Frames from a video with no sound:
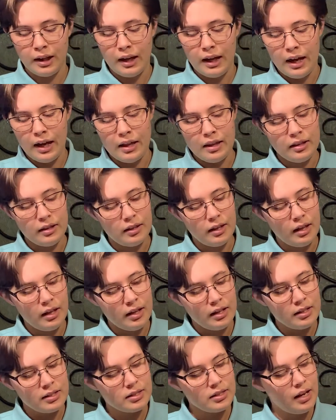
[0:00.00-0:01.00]
And
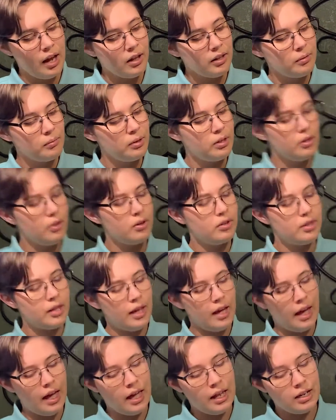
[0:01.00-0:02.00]
then now that we know
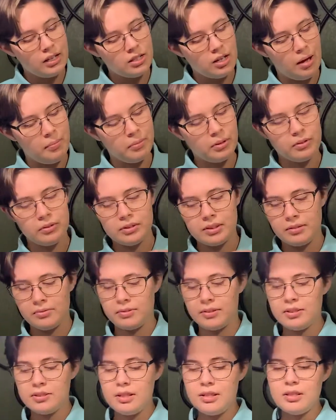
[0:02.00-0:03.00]
the anatomical
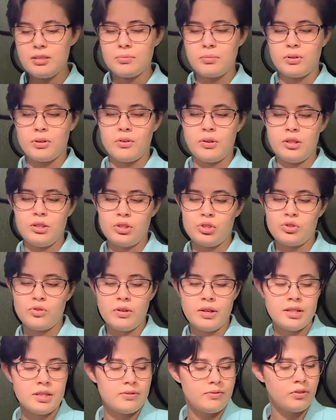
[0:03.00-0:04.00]
differences, we're going to
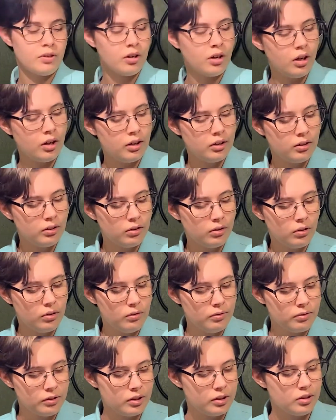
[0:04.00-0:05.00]
transfer on
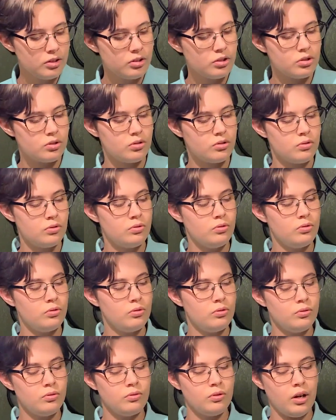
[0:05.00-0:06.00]
over
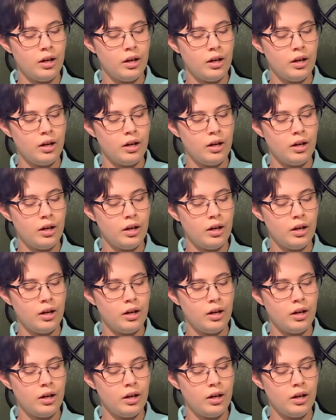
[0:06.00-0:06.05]
to